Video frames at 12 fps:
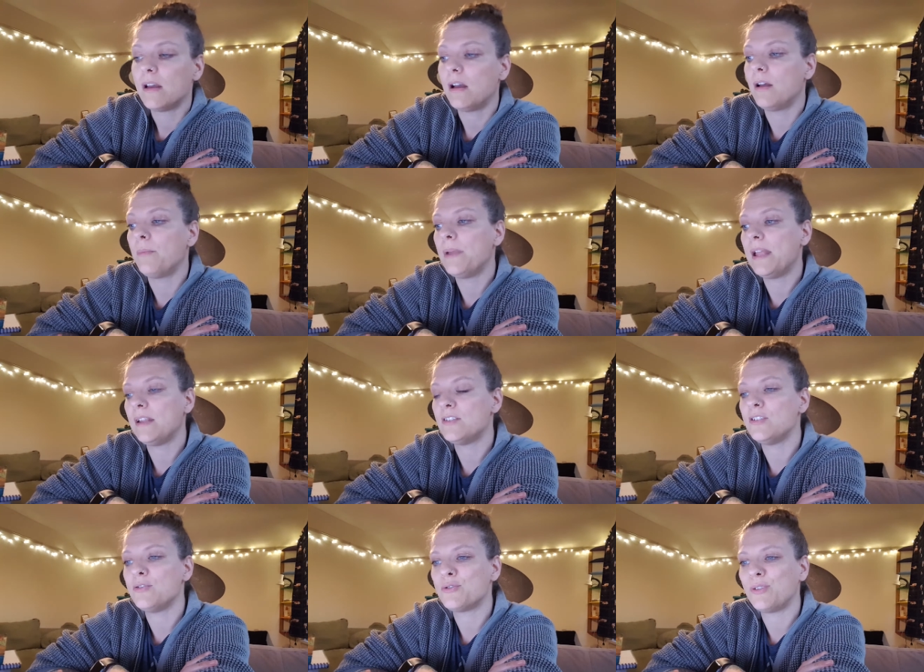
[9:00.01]
And
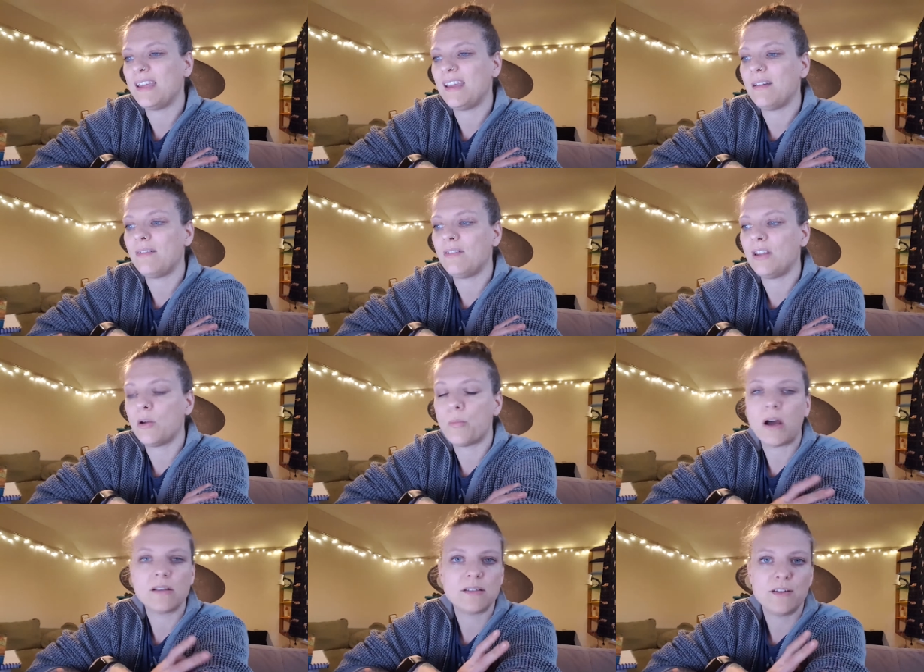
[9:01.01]
it's usually,
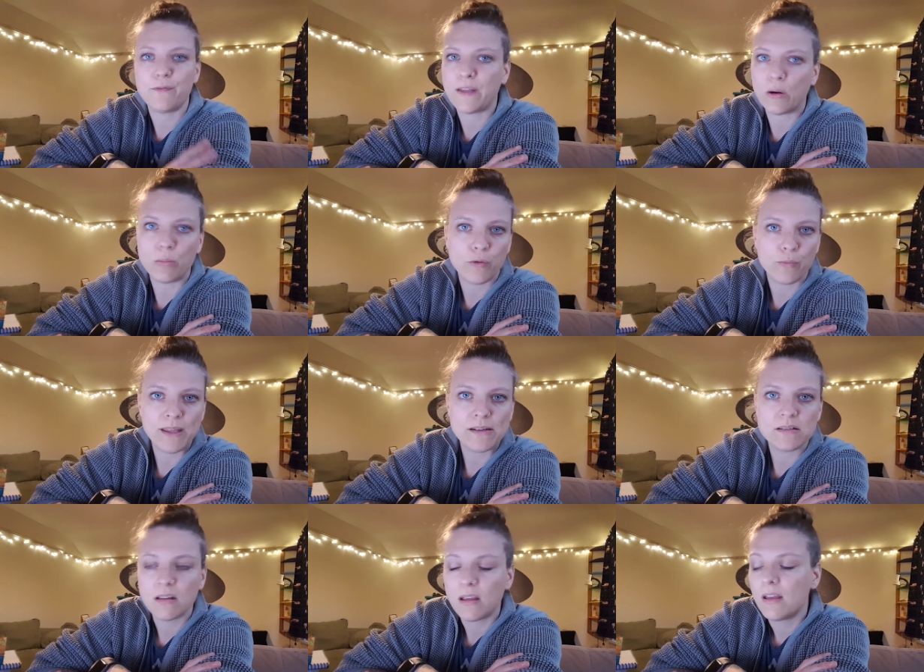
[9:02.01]
positive fetal movement.